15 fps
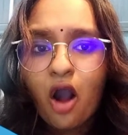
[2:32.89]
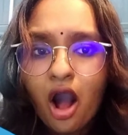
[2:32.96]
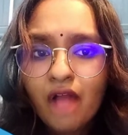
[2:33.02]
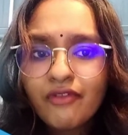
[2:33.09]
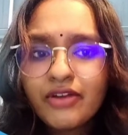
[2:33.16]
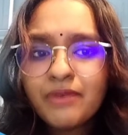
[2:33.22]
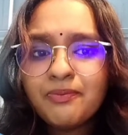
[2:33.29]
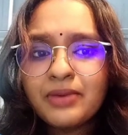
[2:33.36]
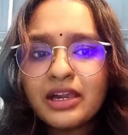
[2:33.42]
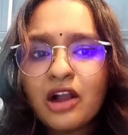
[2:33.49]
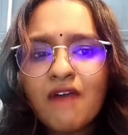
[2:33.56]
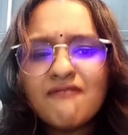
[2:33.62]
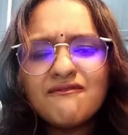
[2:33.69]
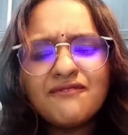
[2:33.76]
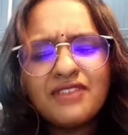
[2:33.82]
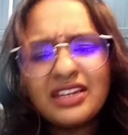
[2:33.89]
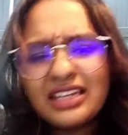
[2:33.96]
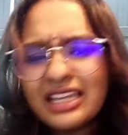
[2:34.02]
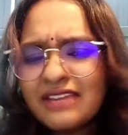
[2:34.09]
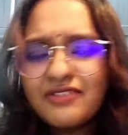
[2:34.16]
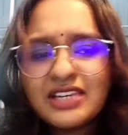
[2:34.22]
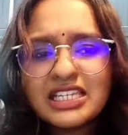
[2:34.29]
Oliver being
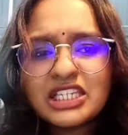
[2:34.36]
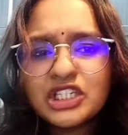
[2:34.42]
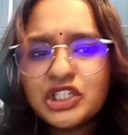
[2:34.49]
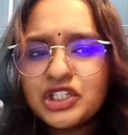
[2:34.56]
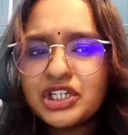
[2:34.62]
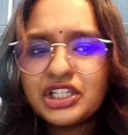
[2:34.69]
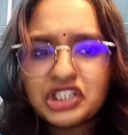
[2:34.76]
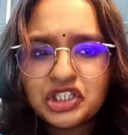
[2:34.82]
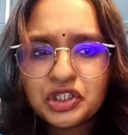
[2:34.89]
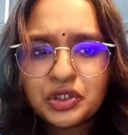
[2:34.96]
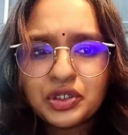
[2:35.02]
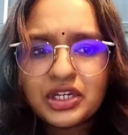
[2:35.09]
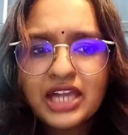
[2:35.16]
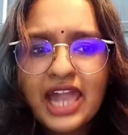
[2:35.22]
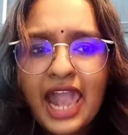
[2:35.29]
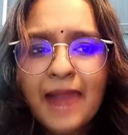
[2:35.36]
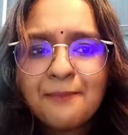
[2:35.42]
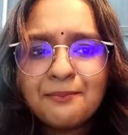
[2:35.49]
oblivious to the truth